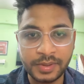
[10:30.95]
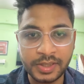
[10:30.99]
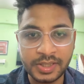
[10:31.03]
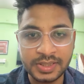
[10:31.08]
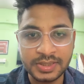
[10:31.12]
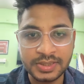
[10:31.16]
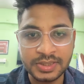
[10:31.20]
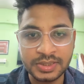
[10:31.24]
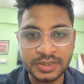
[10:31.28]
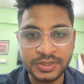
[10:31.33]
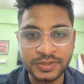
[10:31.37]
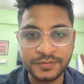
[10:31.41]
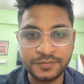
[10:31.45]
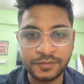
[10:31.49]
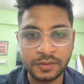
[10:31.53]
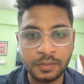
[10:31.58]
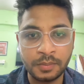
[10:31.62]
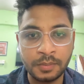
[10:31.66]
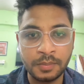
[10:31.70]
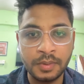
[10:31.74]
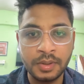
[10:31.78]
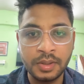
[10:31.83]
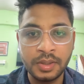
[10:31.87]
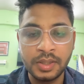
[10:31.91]
ECGs
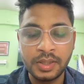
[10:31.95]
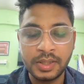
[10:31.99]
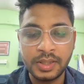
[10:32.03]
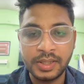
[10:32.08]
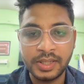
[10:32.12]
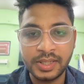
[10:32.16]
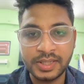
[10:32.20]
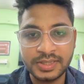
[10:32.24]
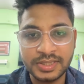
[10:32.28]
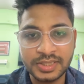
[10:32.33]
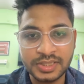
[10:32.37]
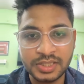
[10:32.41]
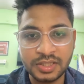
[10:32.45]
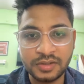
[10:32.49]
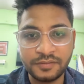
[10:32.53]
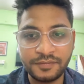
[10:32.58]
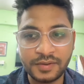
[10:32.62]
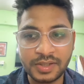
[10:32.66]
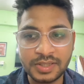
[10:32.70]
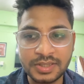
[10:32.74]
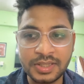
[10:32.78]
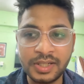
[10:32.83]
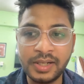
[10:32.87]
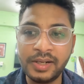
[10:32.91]
from ECG in
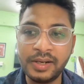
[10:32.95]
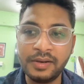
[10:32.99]
Fastlane.